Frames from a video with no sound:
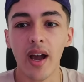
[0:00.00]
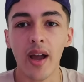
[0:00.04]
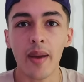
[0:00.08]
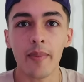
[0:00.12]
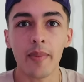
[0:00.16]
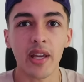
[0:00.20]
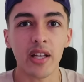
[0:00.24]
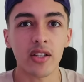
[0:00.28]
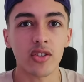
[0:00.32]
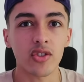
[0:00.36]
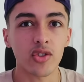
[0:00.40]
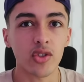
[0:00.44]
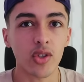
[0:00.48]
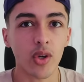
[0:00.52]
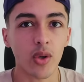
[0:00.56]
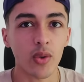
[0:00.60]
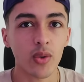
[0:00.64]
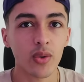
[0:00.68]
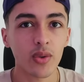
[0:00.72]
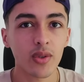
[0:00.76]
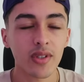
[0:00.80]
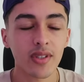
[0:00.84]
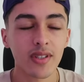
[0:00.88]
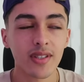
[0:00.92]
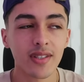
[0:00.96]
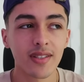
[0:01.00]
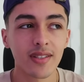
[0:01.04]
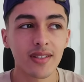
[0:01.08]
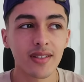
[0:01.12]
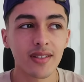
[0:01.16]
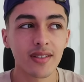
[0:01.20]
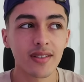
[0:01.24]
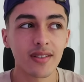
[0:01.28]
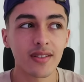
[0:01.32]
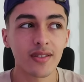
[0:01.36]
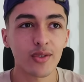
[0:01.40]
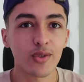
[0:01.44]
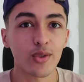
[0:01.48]
I make jokes
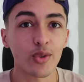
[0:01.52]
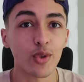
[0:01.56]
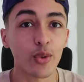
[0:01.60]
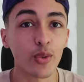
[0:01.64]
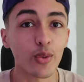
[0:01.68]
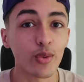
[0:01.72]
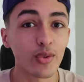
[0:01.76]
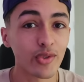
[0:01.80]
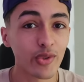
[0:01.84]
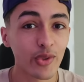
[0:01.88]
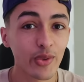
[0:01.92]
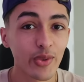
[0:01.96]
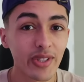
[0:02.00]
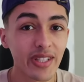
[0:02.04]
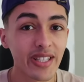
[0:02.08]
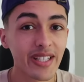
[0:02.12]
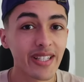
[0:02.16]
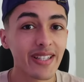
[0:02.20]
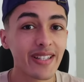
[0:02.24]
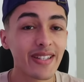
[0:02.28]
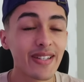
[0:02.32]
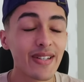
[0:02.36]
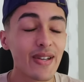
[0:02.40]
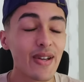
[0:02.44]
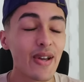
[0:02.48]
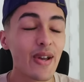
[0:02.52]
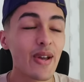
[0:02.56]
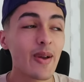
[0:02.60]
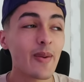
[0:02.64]
to Julia,